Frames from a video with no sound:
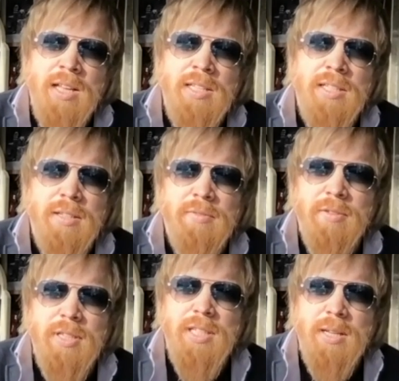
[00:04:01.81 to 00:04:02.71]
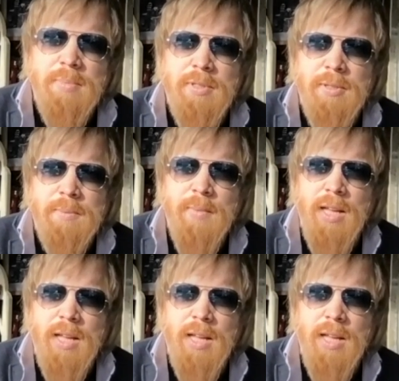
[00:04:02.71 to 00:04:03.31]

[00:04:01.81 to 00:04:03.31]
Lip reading: So, for example,